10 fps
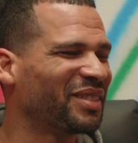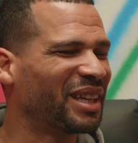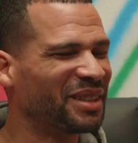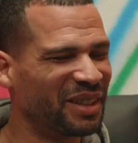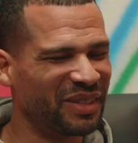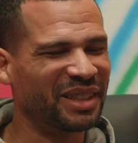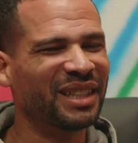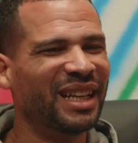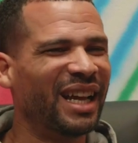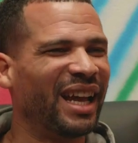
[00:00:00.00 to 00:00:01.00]
Love that.
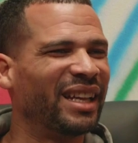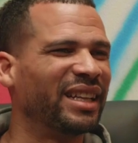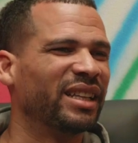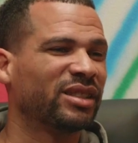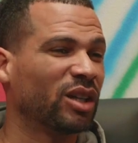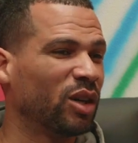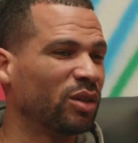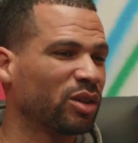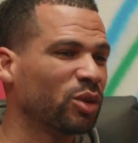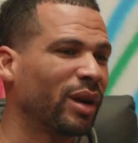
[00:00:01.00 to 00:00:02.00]
And then,
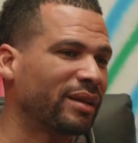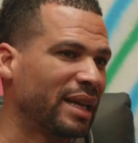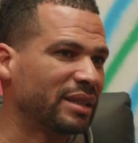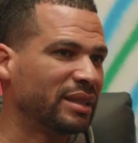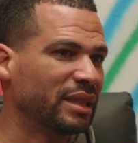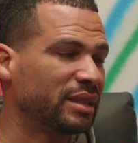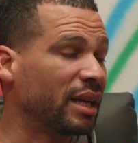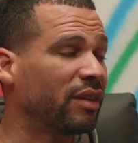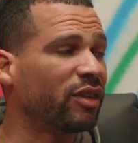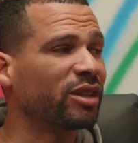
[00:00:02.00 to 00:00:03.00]
so throughout that
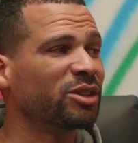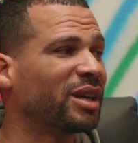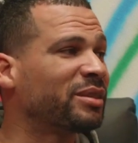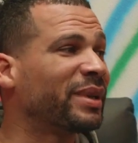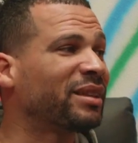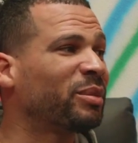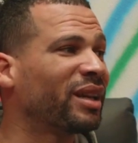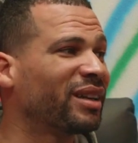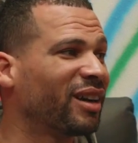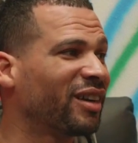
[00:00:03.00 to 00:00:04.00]
season, how far did you guys make the
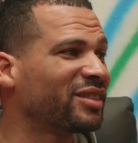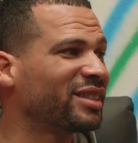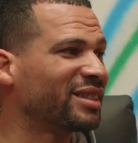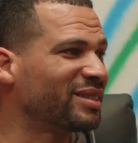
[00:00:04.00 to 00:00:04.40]
playoffs?